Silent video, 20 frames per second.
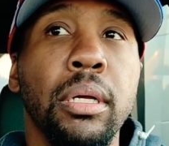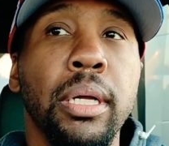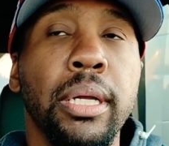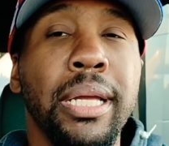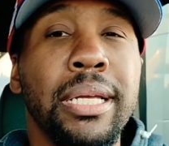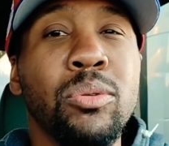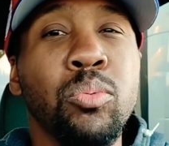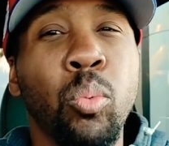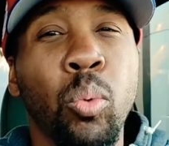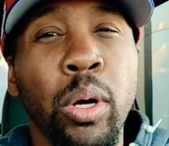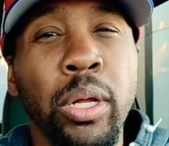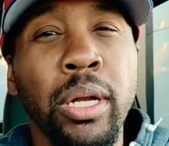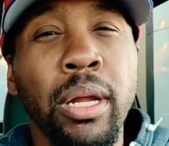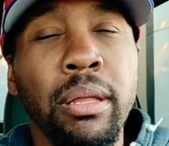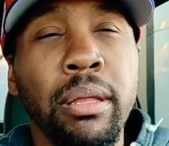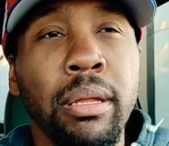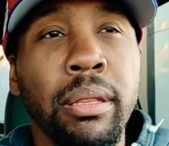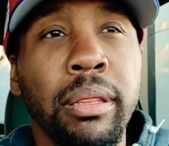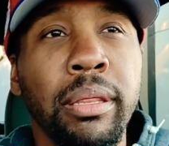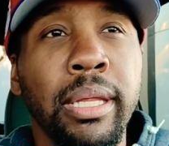I guess one
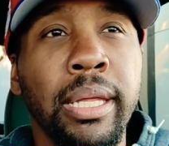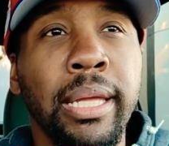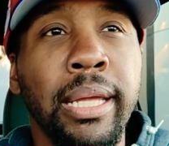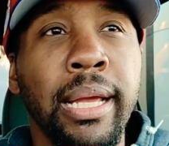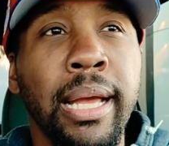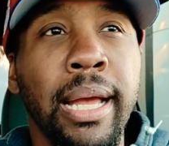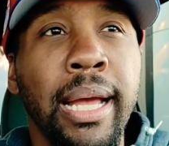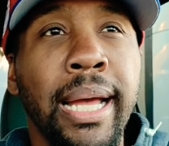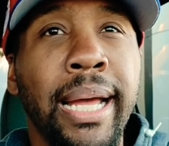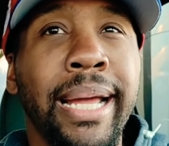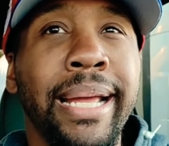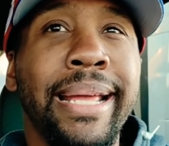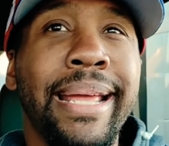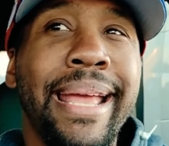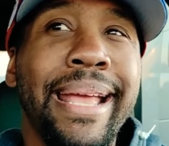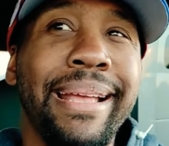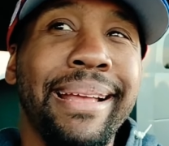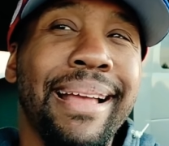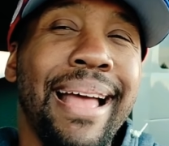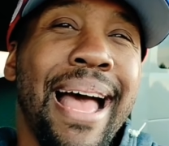other thing I
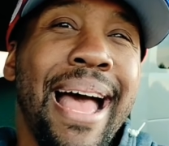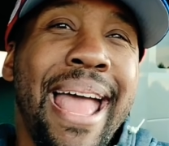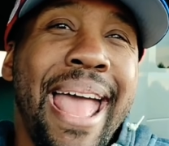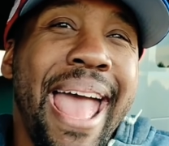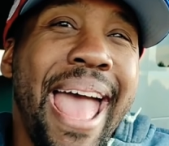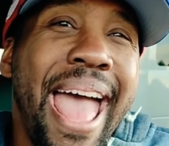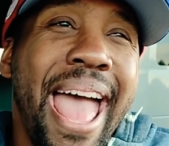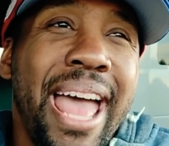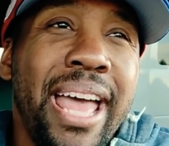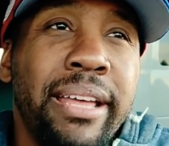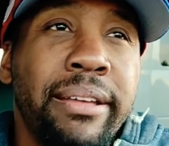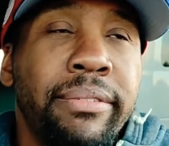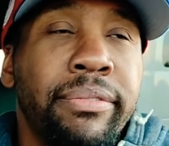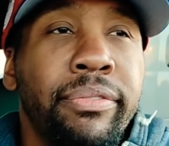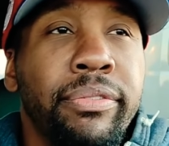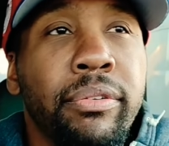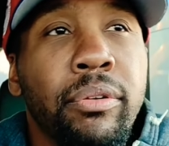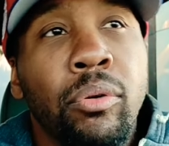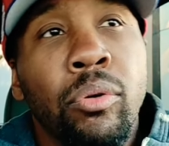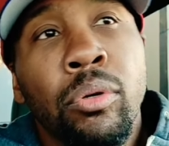
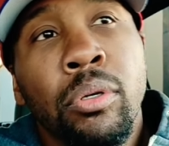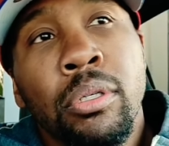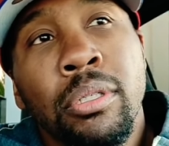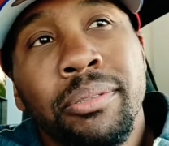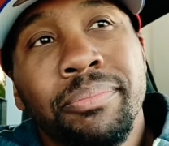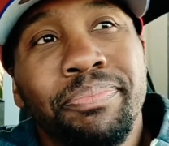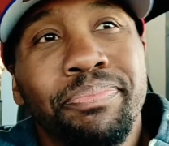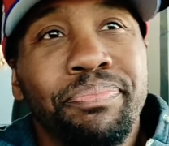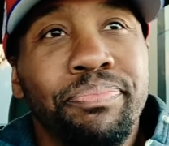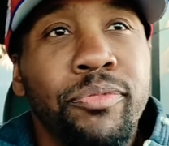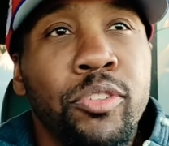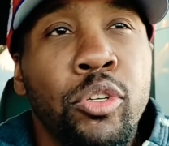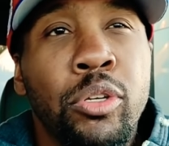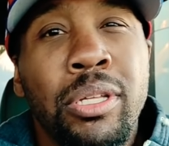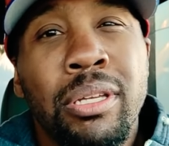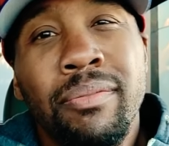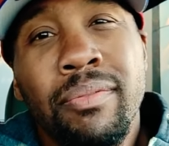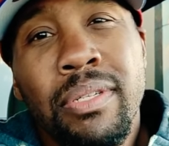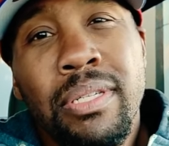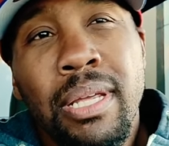have, or you
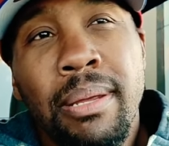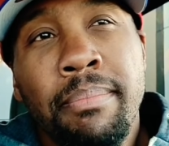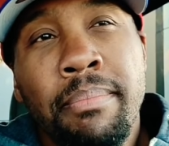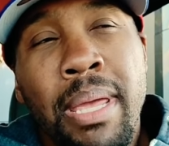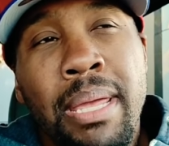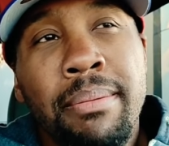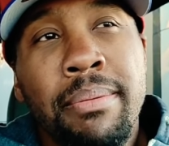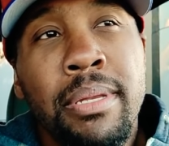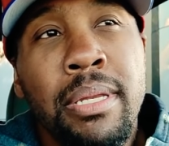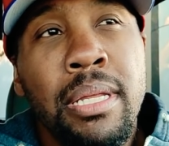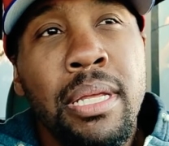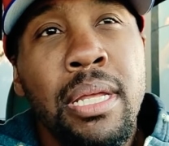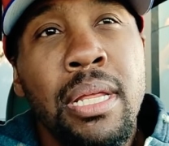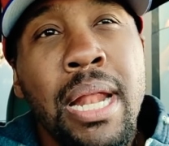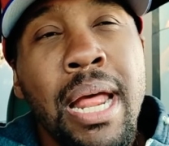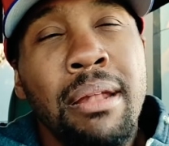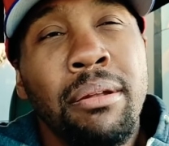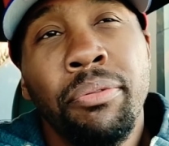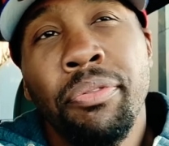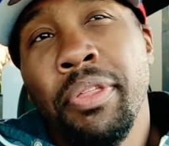could even say maybe
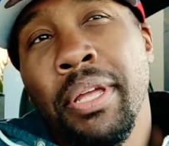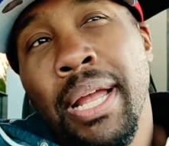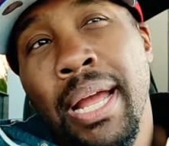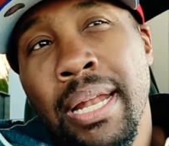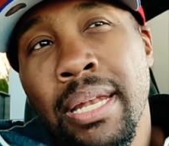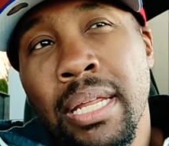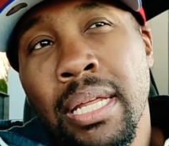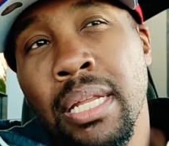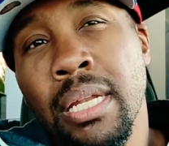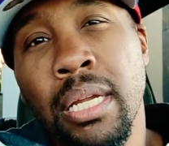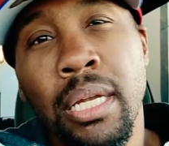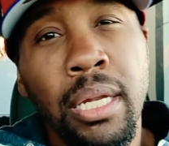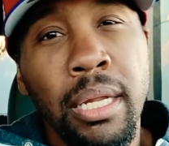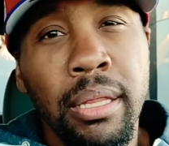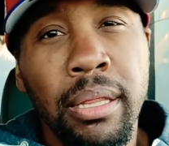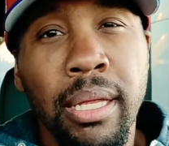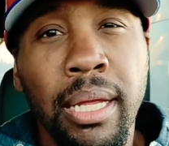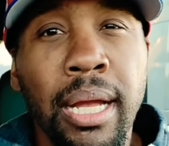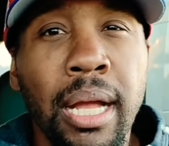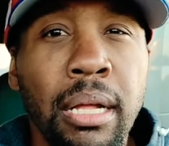need. I don't think I need
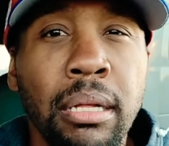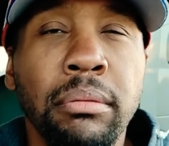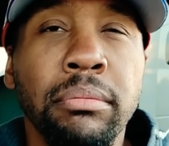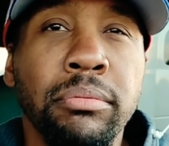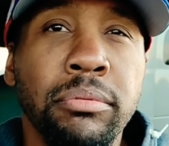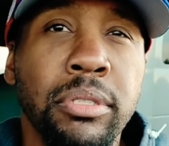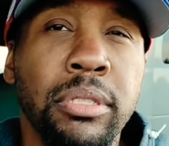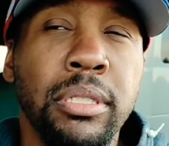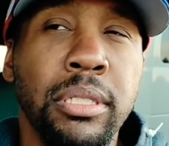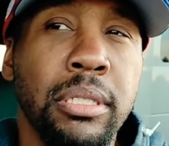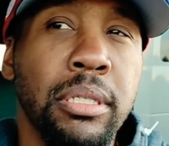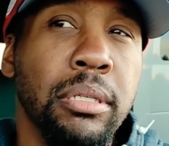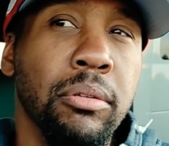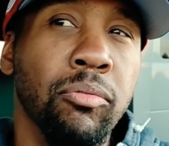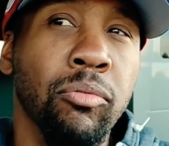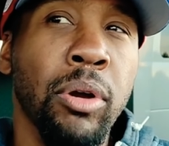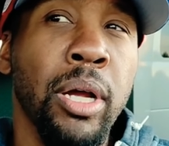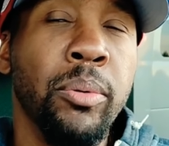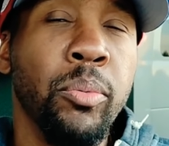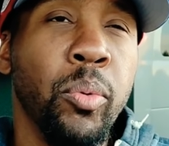anything. I'll
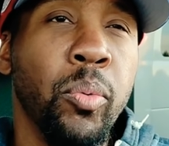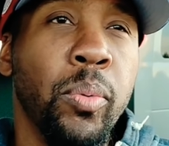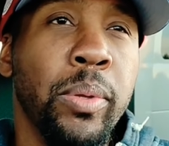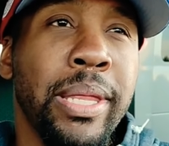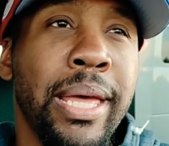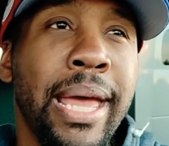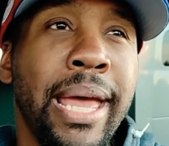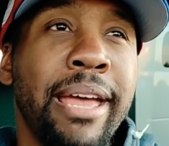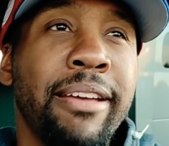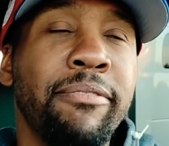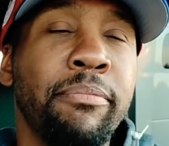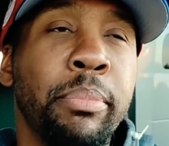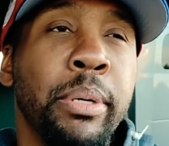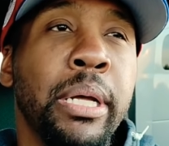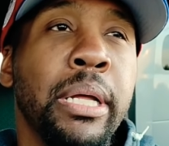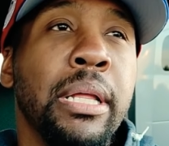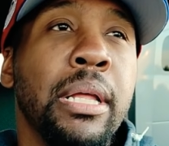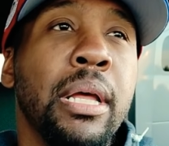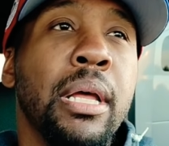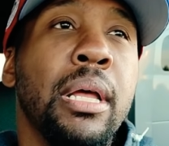run with what I have,
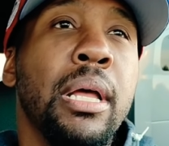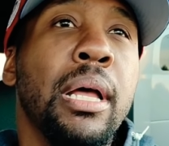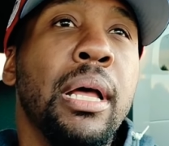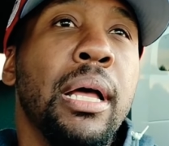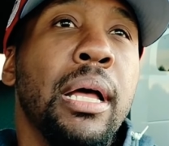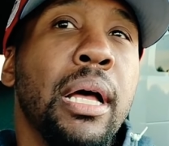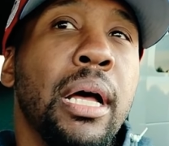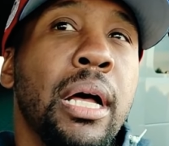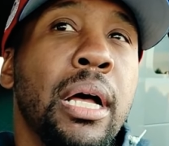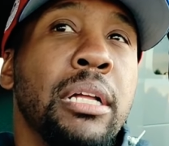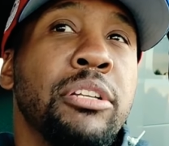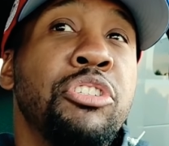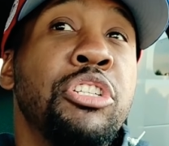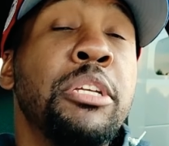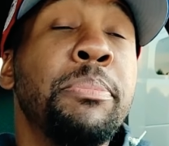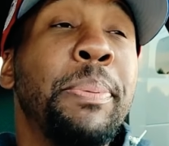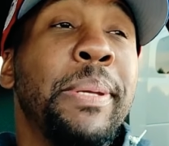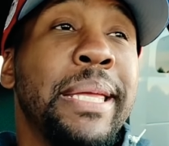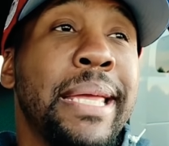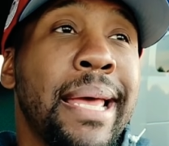but
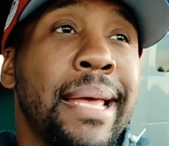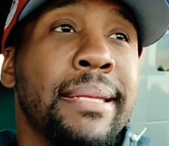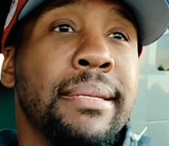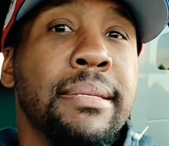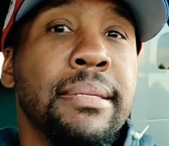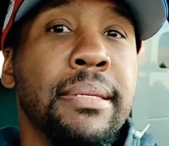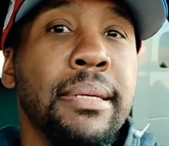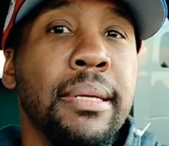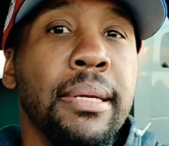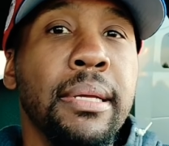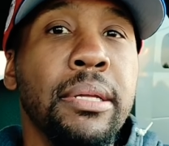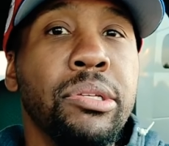GPS.